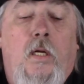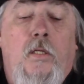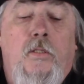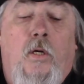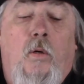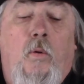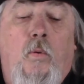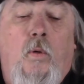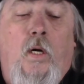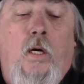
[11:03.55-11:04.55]

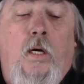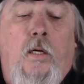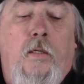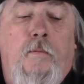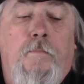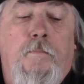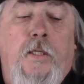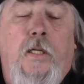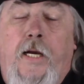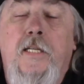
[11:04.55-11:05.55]
So,
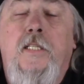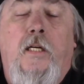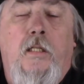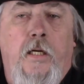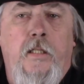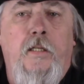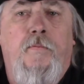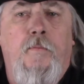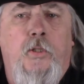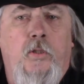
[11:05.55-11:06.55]
but like I said, collecting
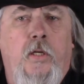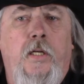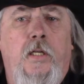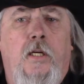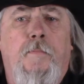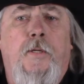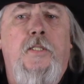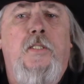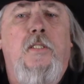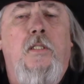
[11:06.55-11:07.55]
from the trucking
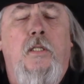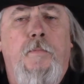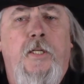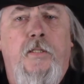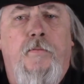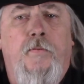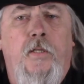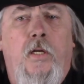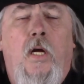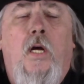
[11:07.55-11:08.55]
companies is a little bit
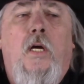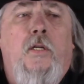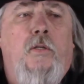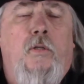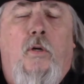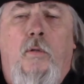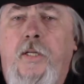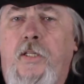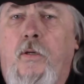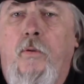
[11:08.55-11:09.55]
different. You
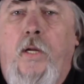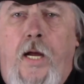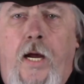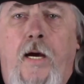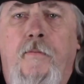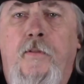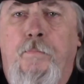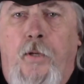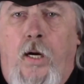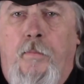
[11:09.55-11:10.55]
normally don't have the
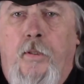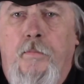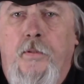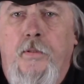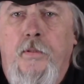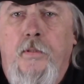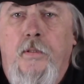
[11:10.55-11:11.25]
problems.